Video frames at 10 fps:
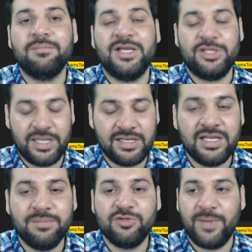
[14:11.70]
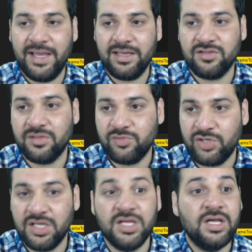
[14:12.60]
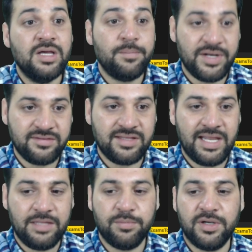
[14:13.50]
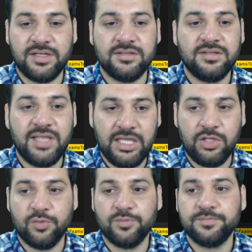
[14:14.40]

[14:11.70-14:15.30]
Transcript: My channel name is Bank Exams Today. Press the like button. Thank you.